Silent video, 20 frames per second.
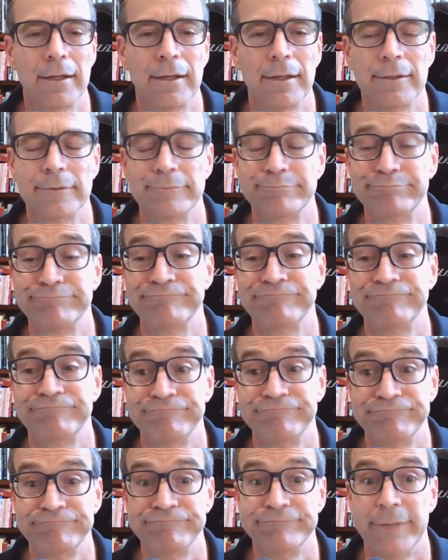and on.
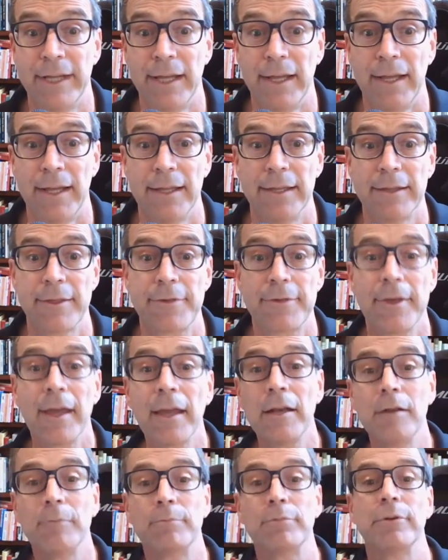The
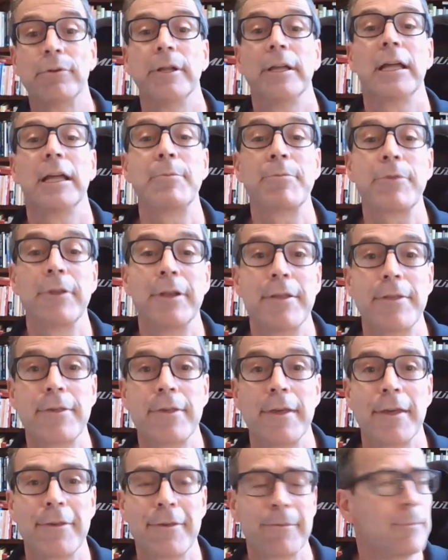second employee comes in and
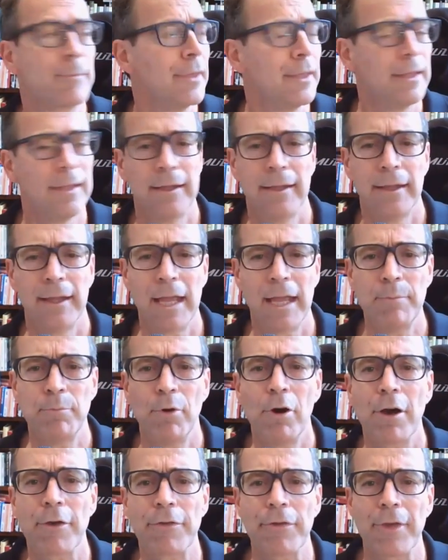says, "Hey,
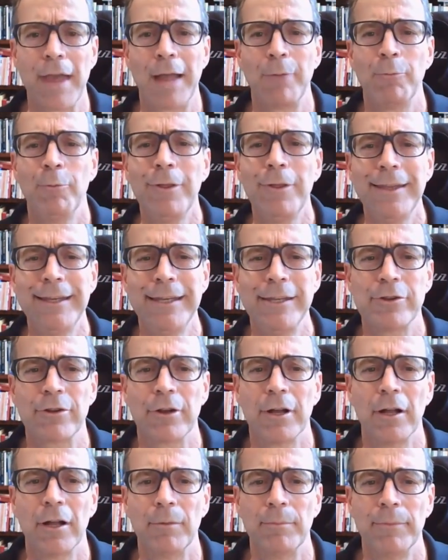boss, I really need
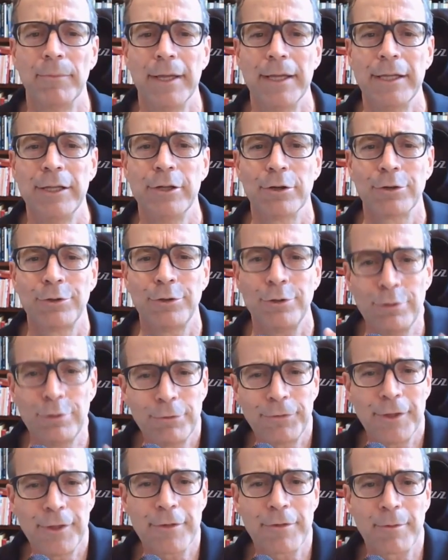your help. Here are
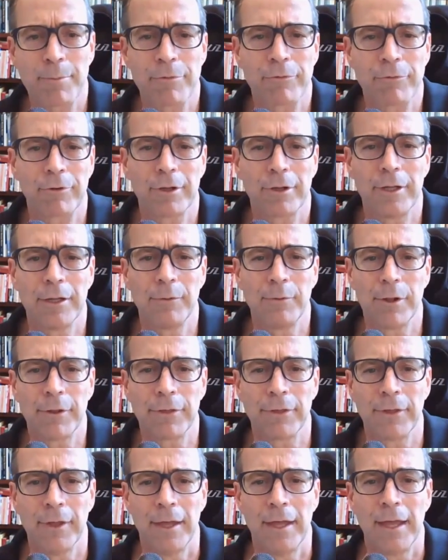2 things I'm struggling
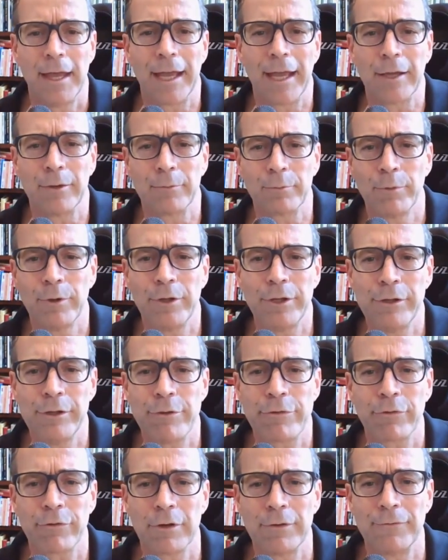with, could really
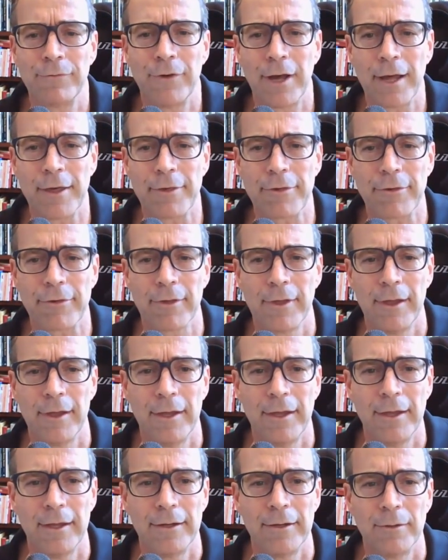use your advice.
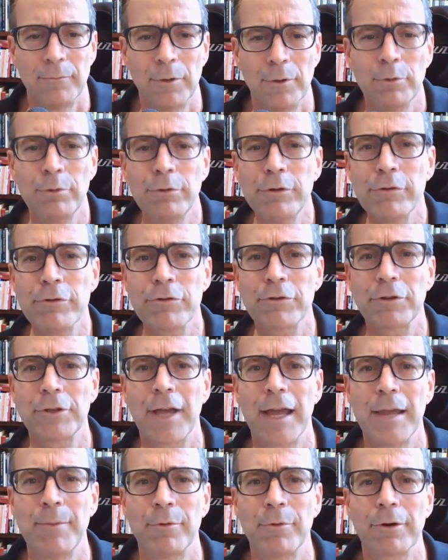Well, who used your
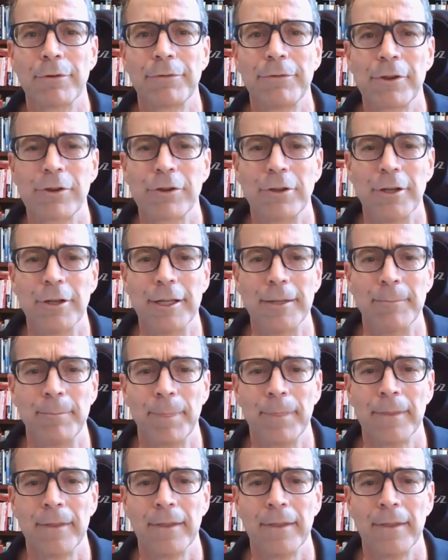time more efficiently,